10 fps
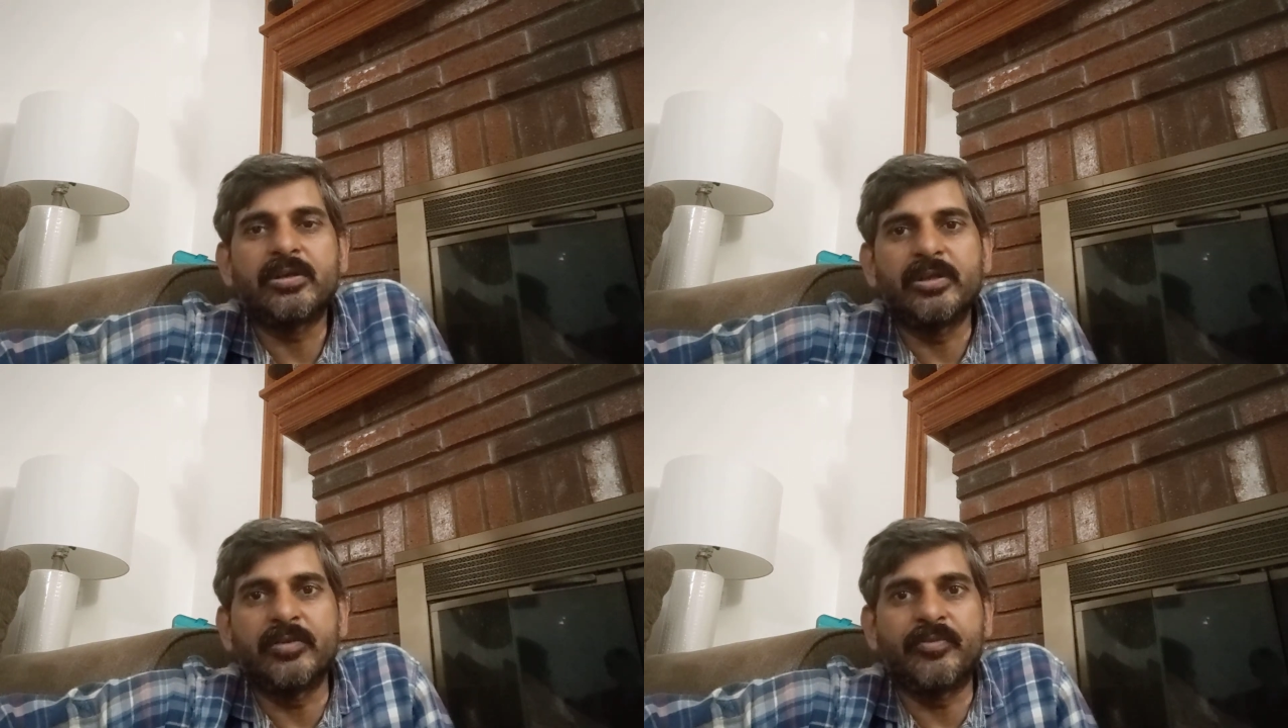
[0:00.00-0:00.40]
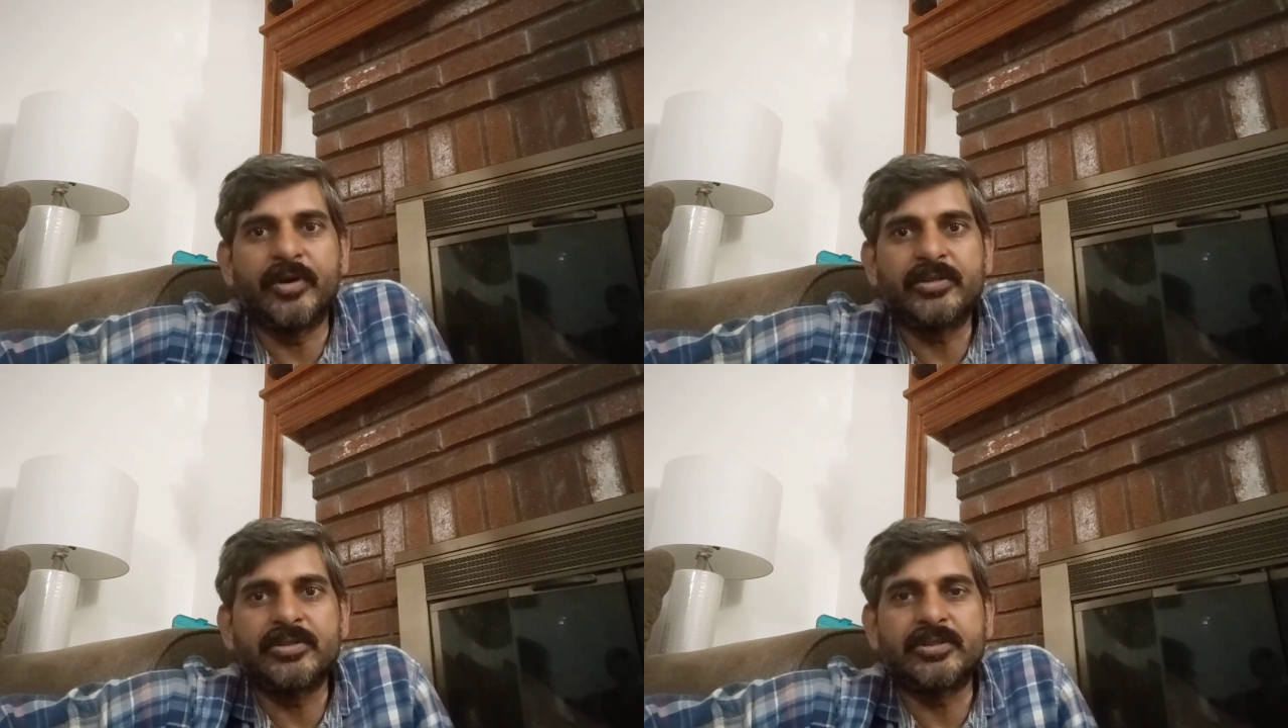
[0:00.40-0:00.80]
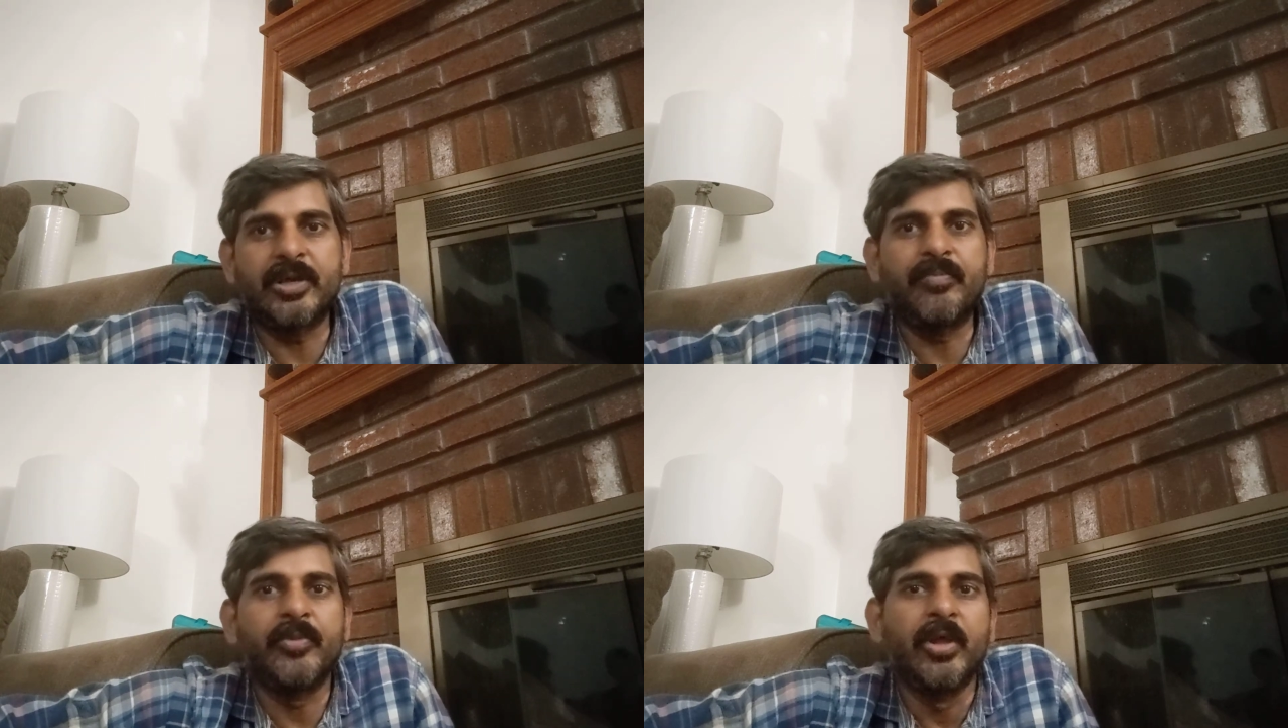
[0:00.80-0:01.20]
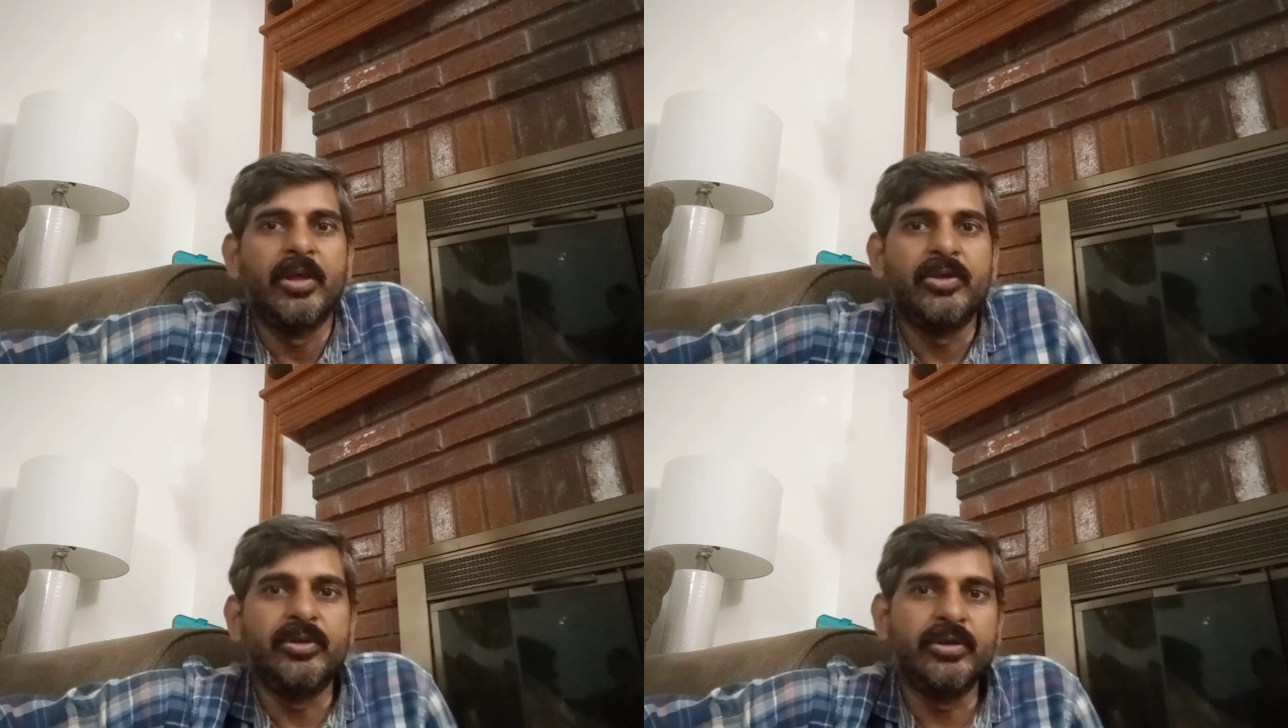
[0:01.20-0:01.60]
The first step,
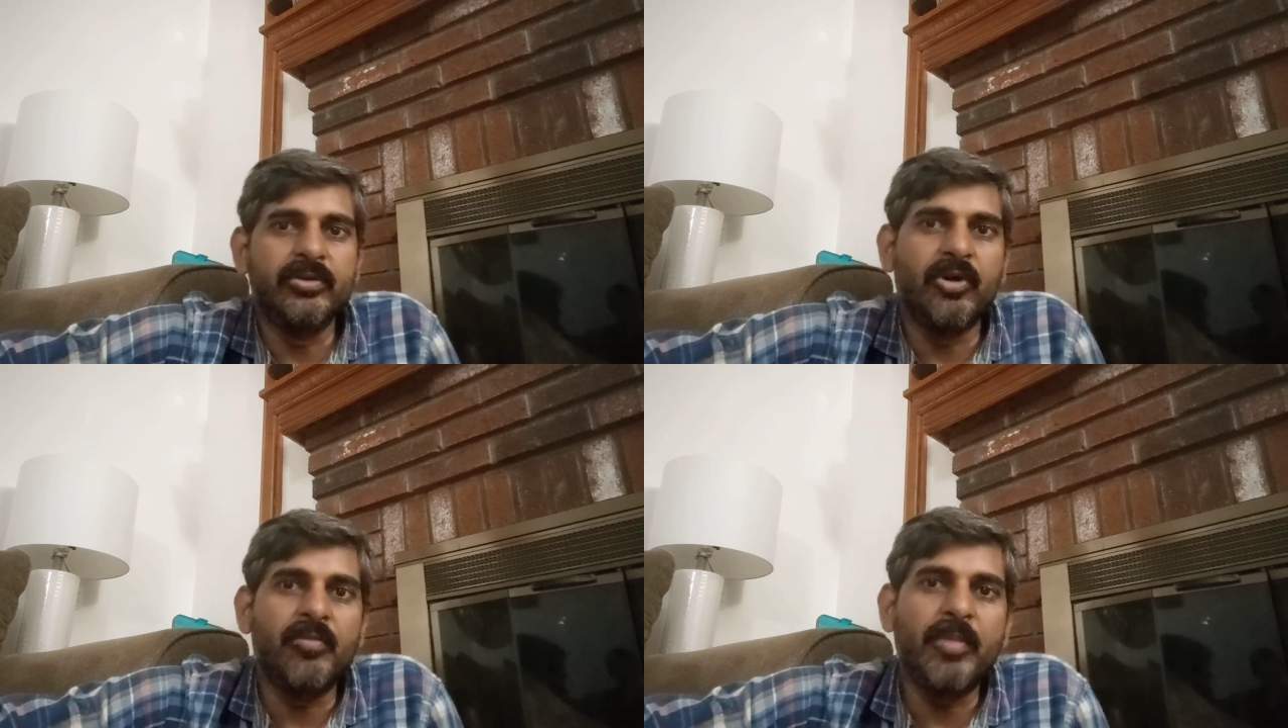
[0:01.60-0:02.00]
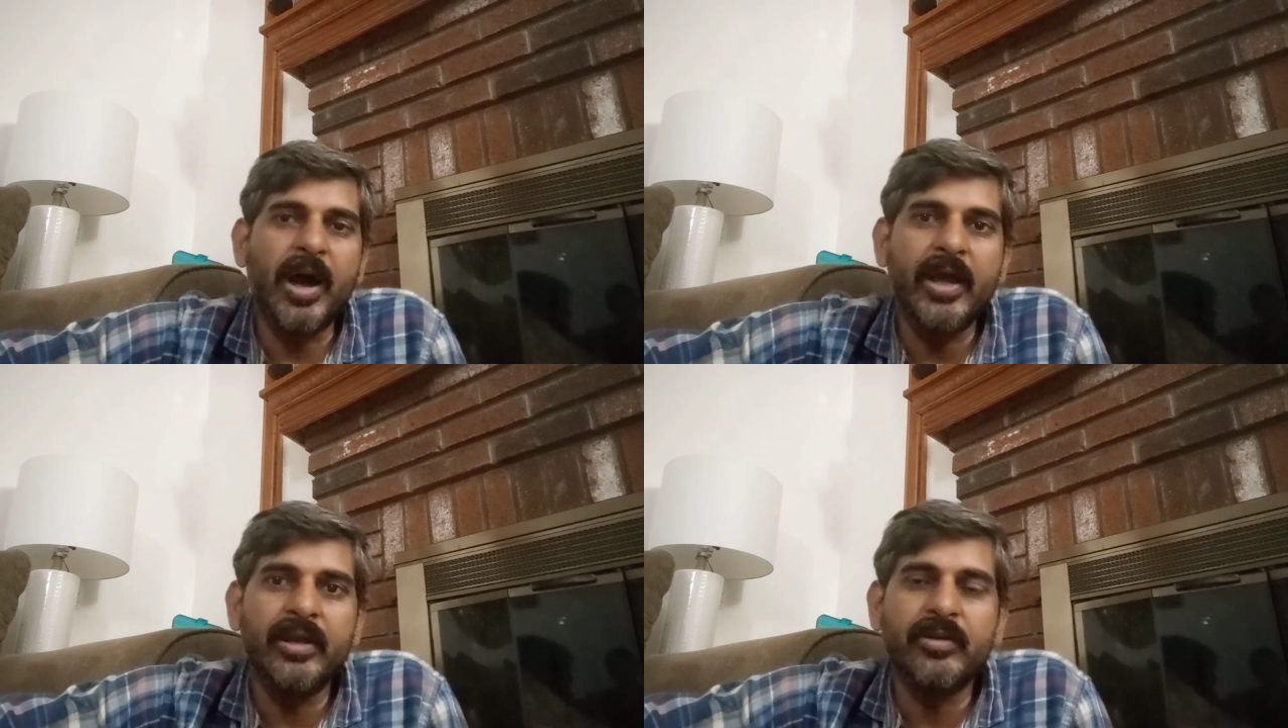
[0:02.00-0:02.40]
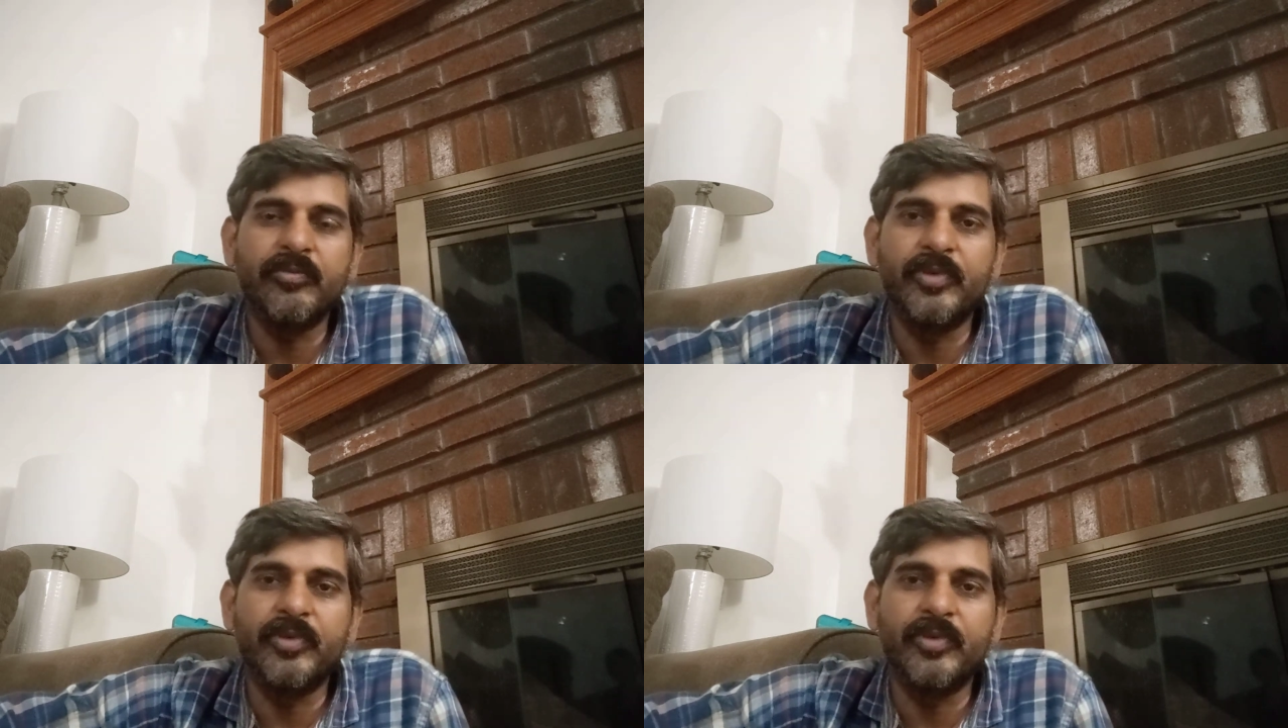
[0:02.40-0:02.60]
in your mind,